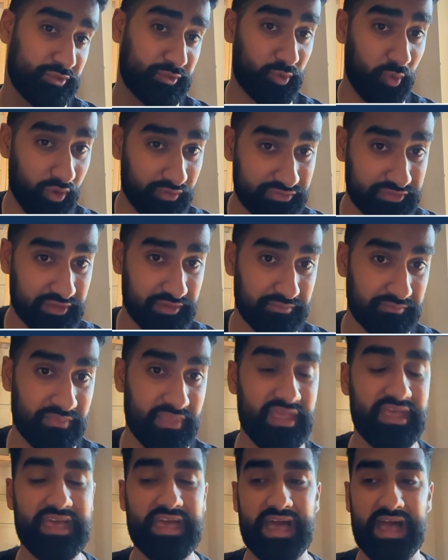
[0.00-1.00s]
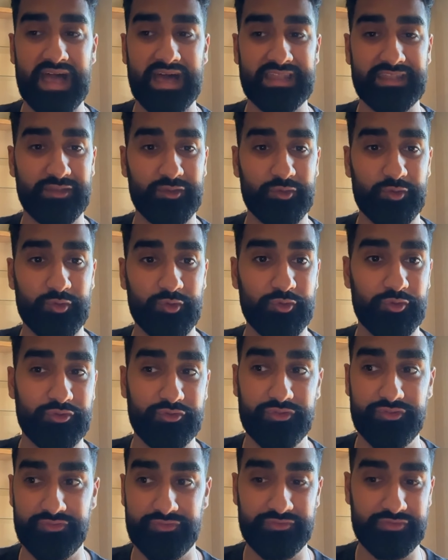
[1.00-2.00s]
quantum? And
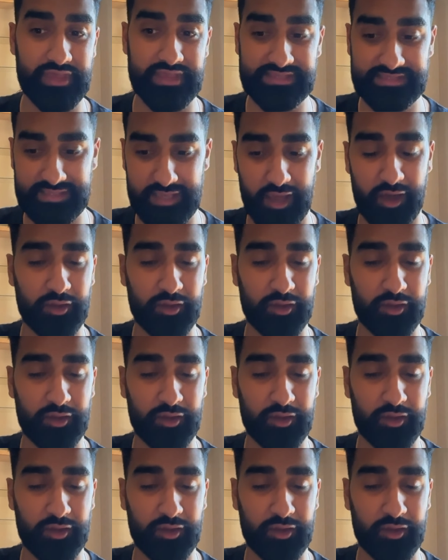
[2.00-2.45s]
there's